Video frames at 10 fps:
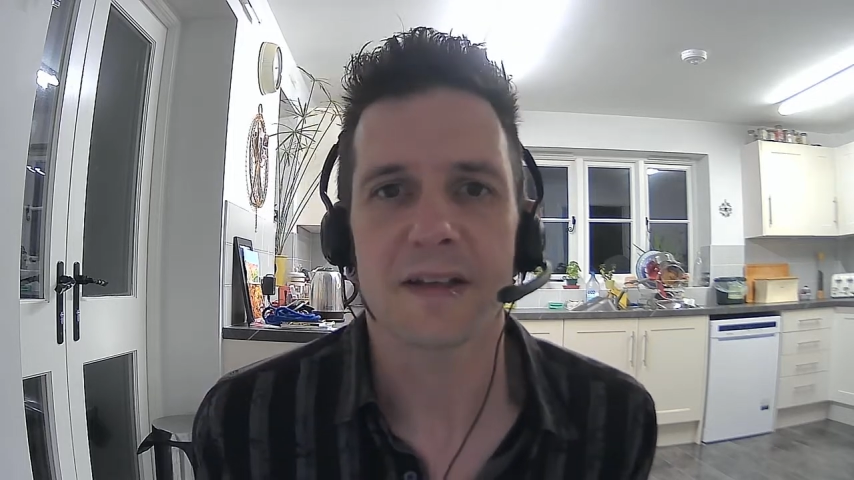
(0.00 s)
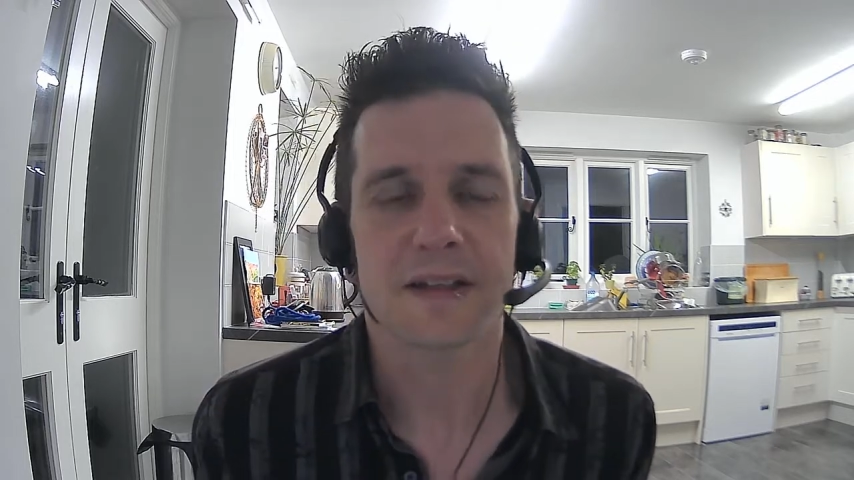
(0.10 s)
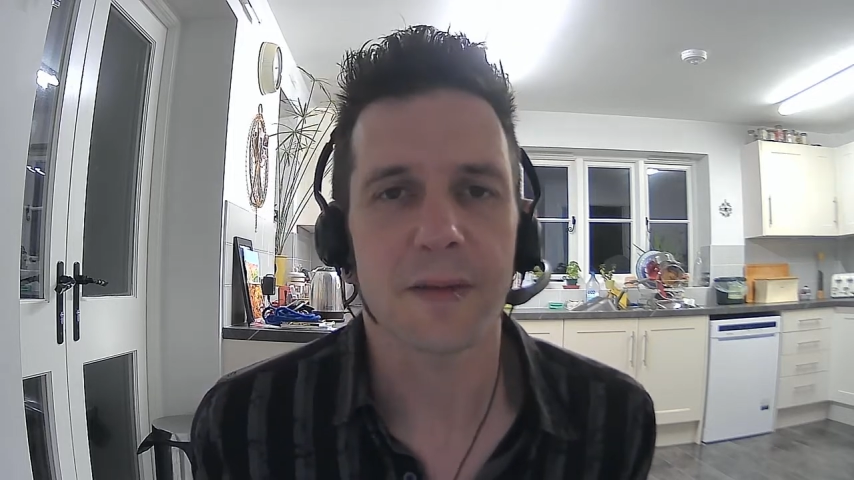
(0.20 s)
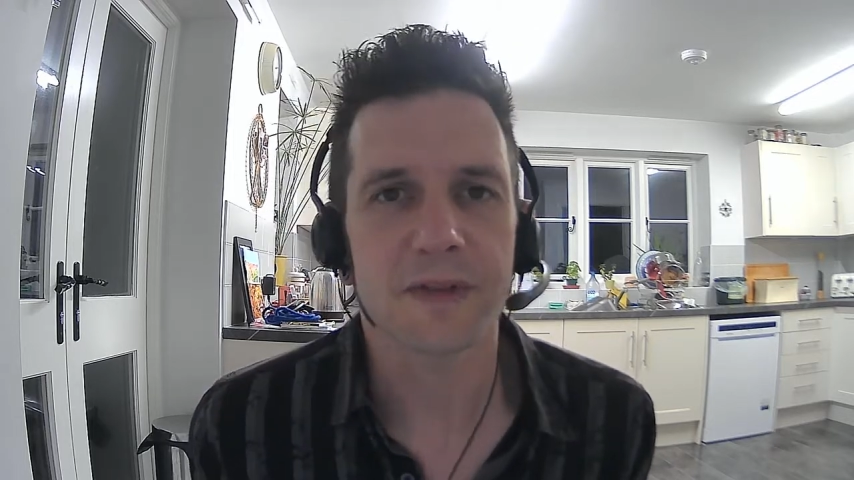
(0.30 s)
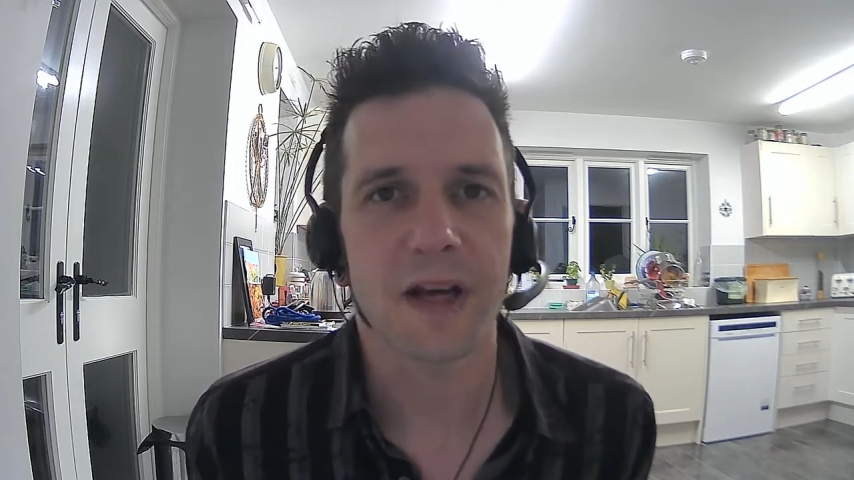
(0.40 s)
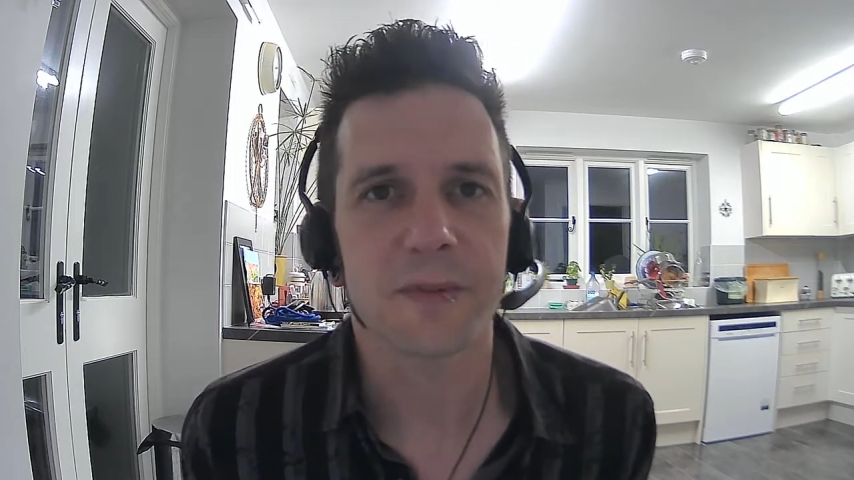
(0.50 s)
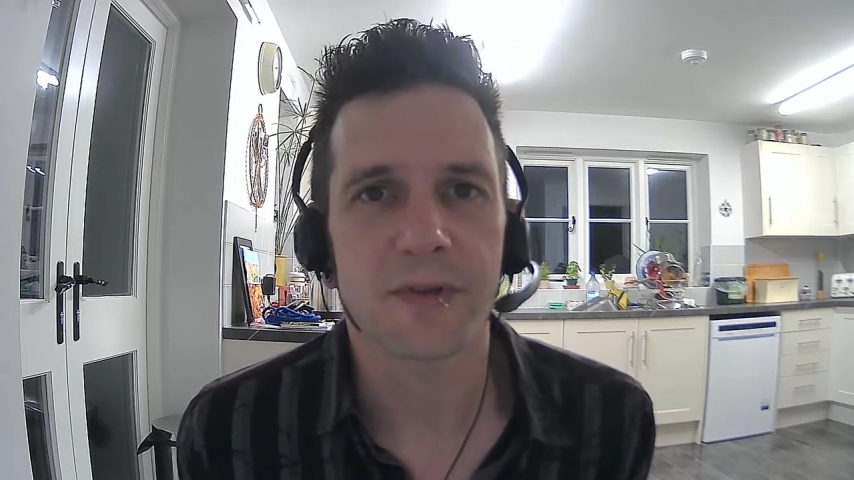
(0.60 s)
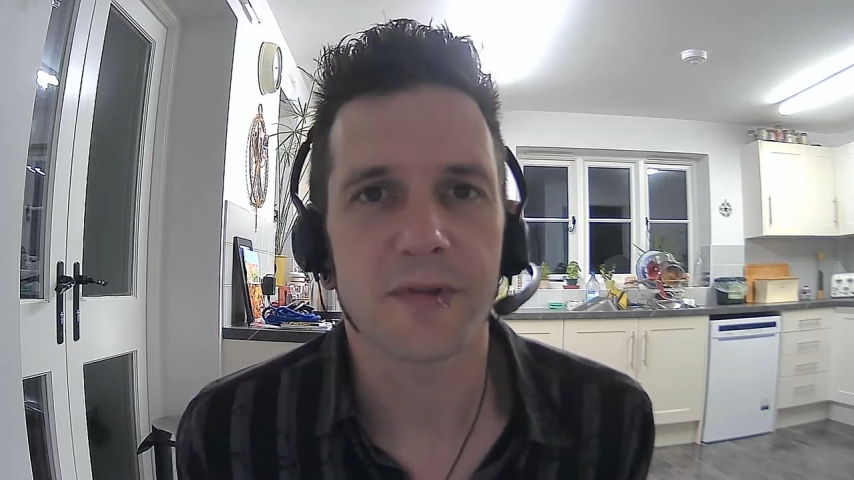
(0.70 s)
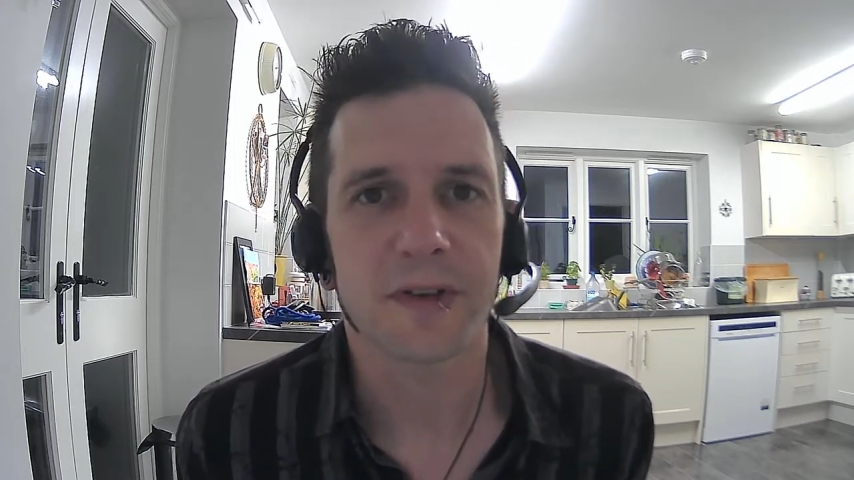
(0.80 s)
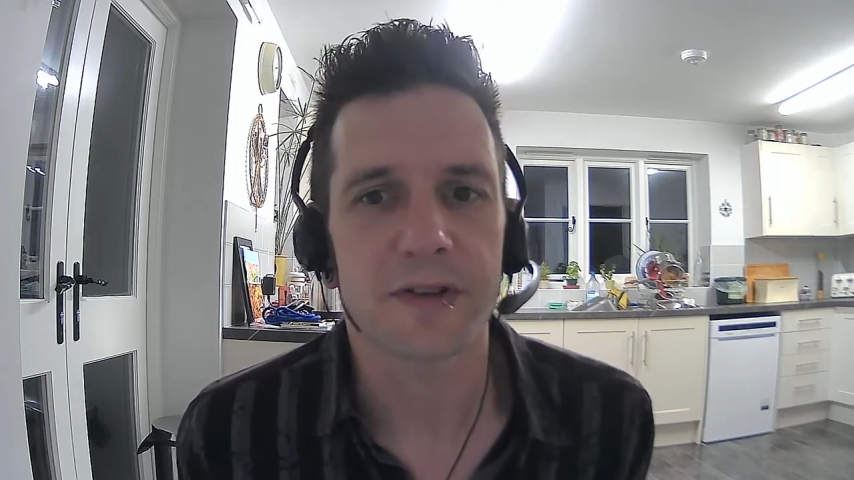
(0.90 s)
sometimes
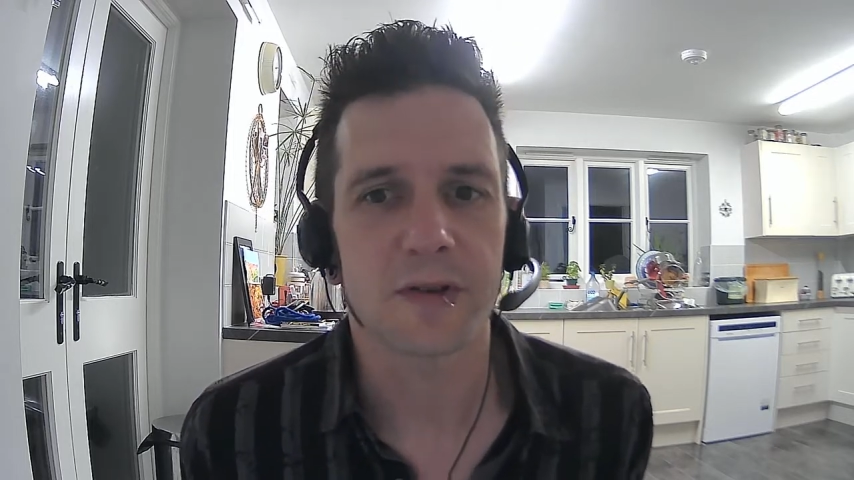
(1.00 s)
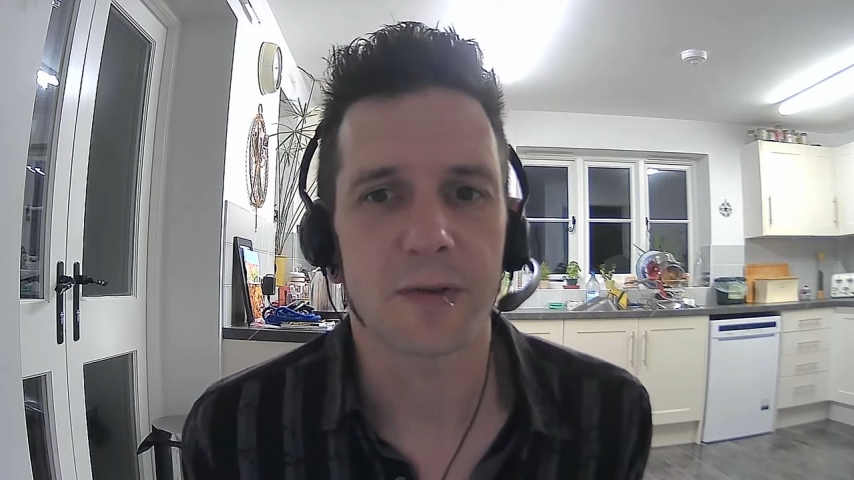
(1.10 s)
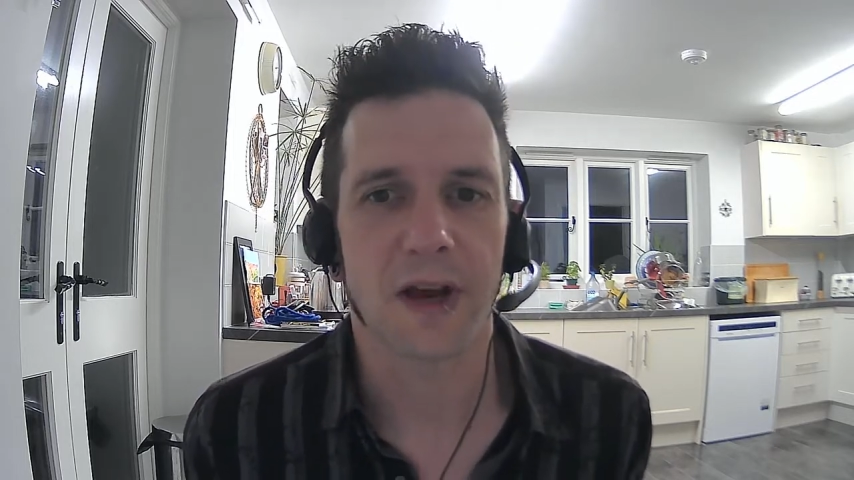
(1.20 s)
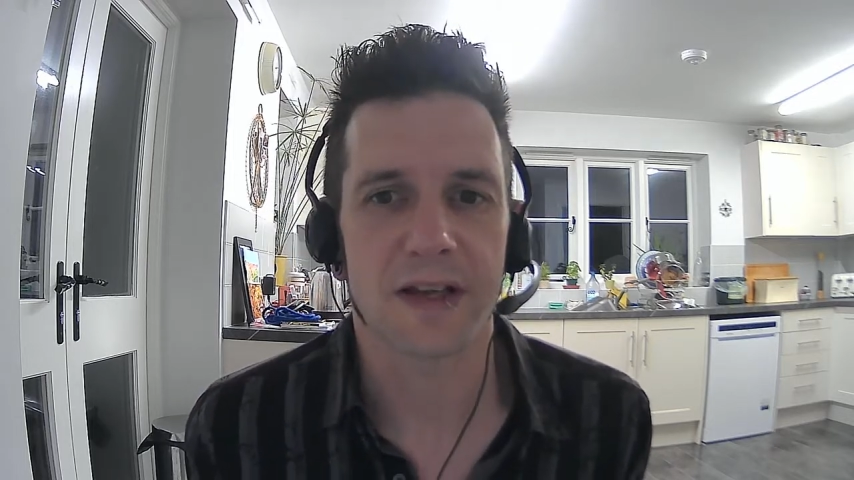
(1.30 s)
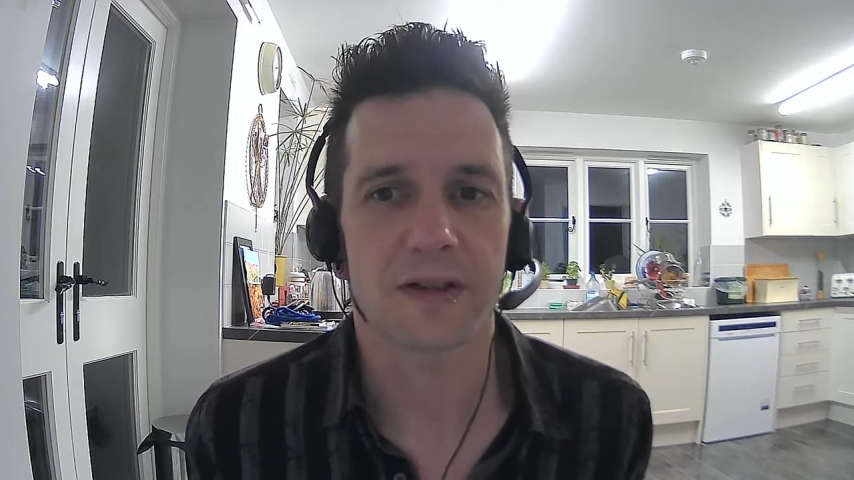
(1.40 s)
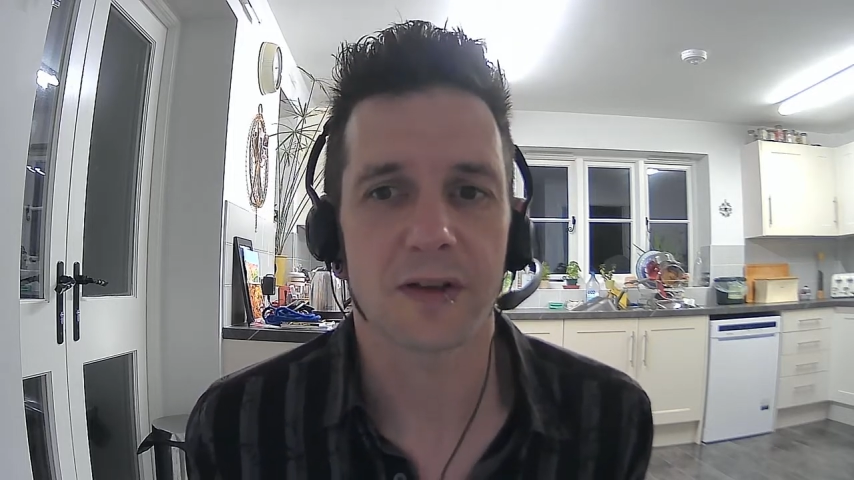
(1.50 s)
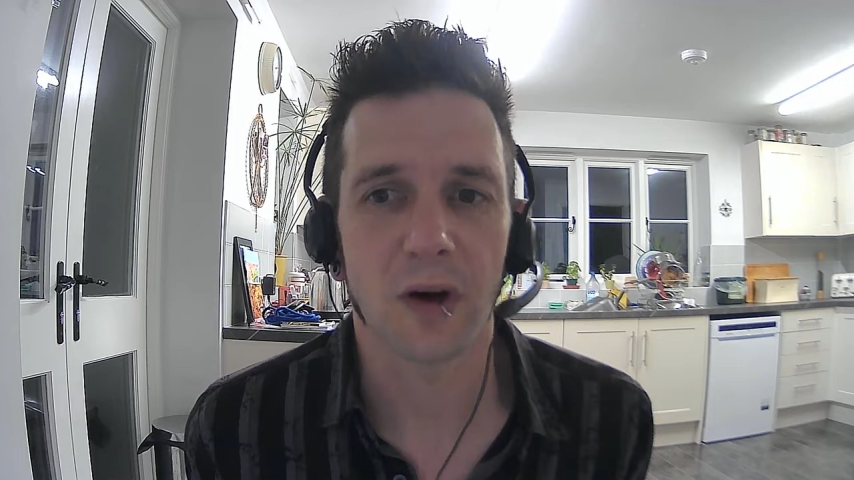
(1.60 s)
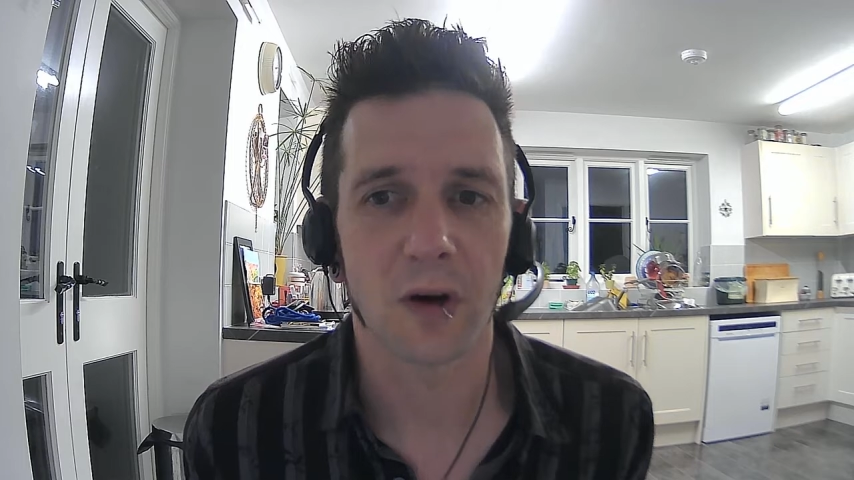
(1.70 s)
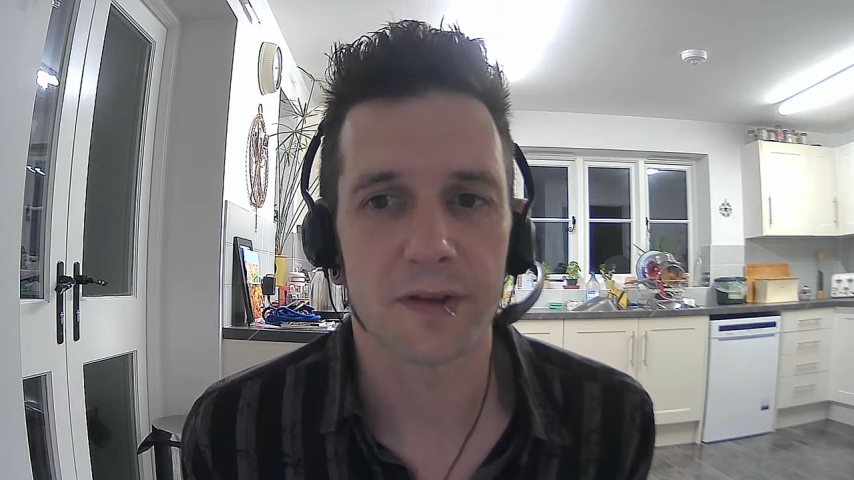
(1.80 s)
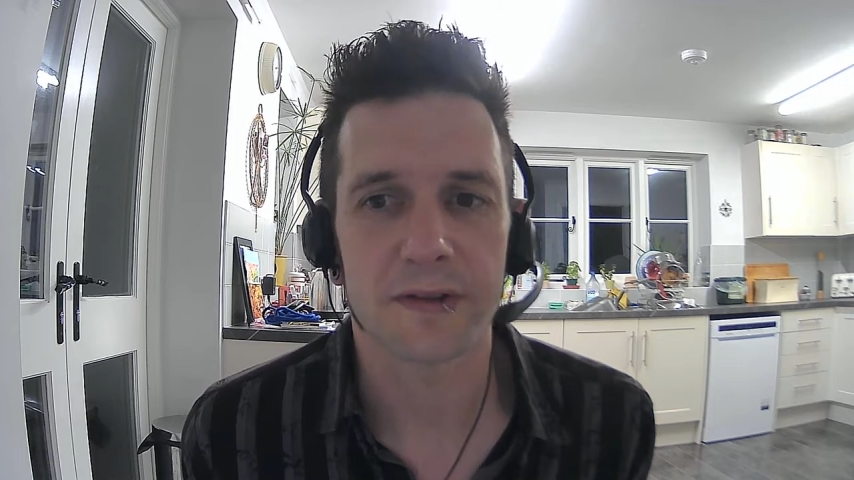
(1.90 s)
referred to as
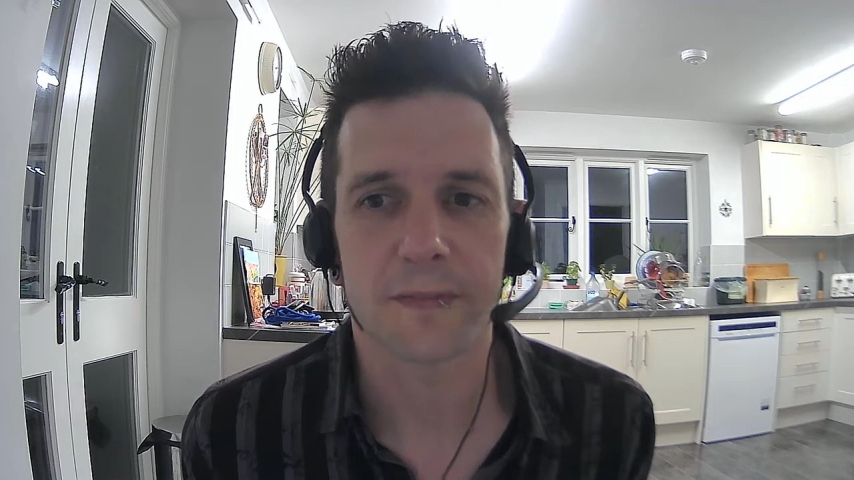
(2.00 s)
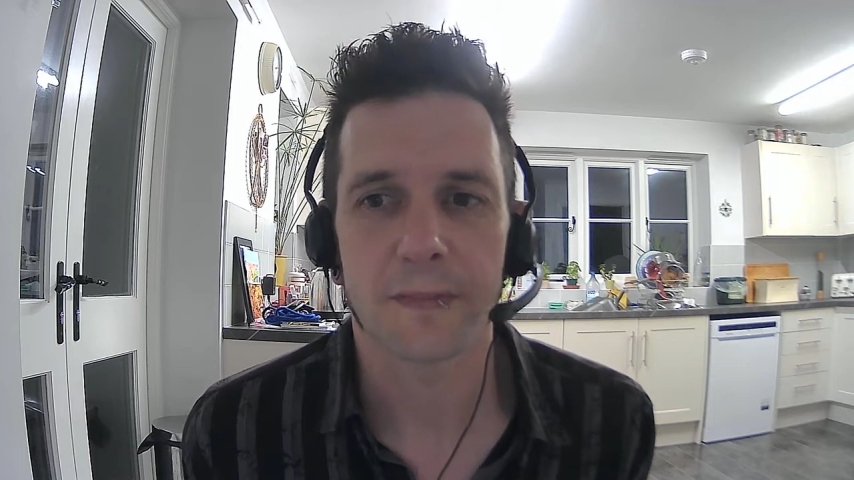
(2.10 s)
God.